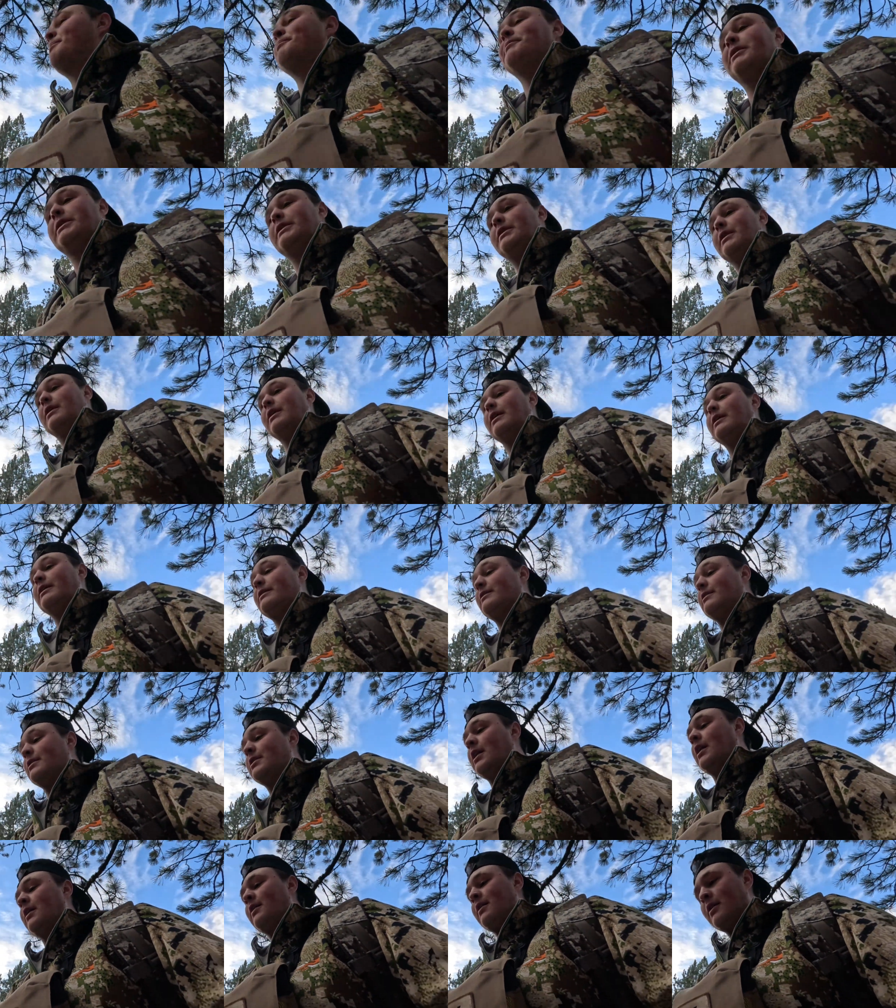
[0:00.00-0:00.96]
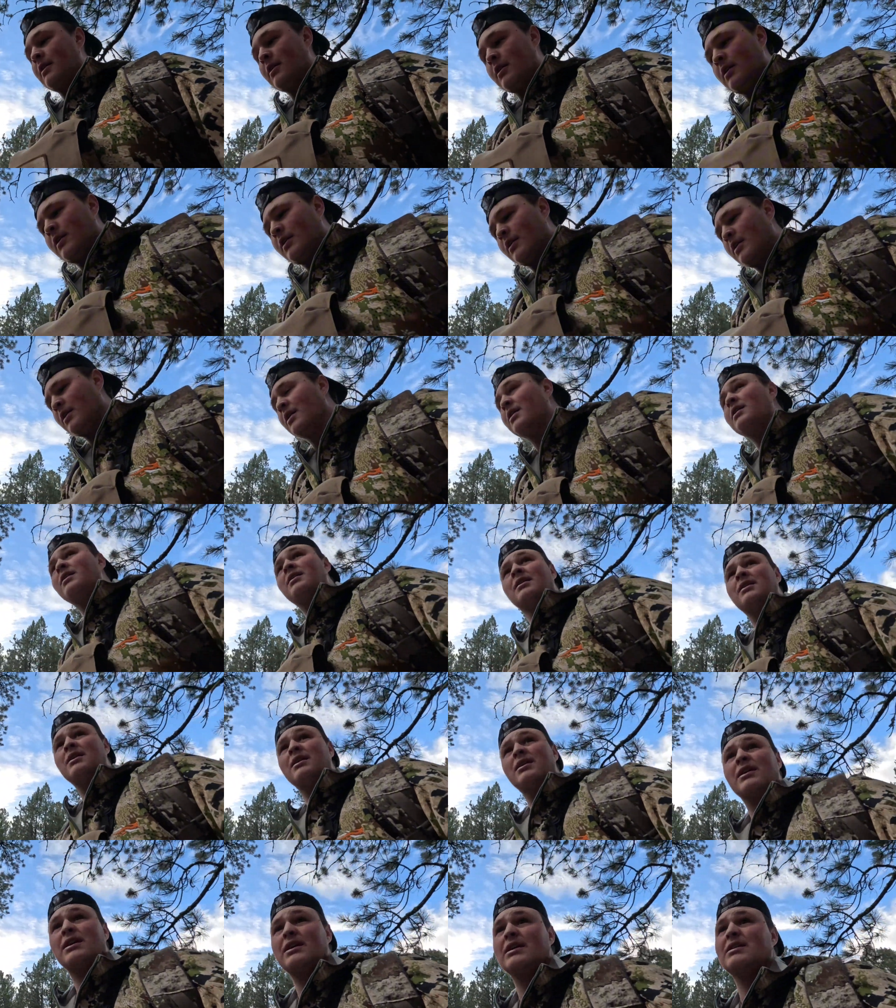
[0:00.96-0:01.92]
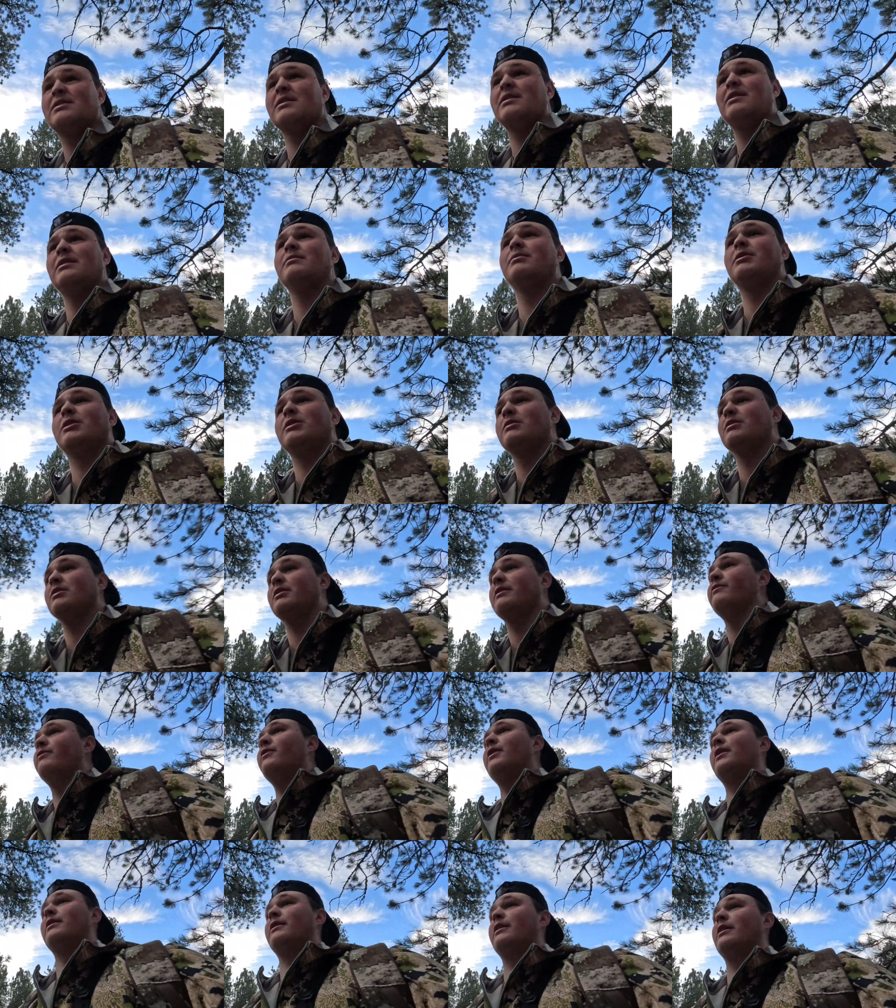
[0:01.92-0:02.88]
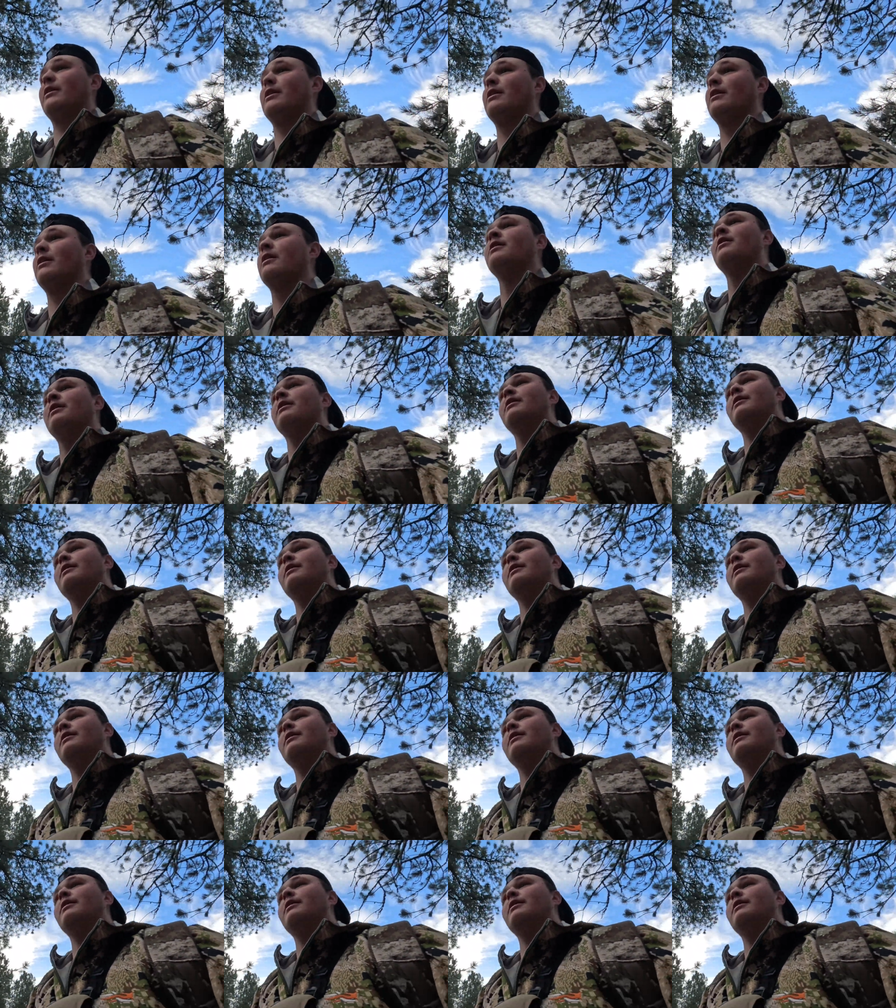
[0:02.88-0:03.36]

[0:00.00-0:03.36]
because it's gonna be a really fun year.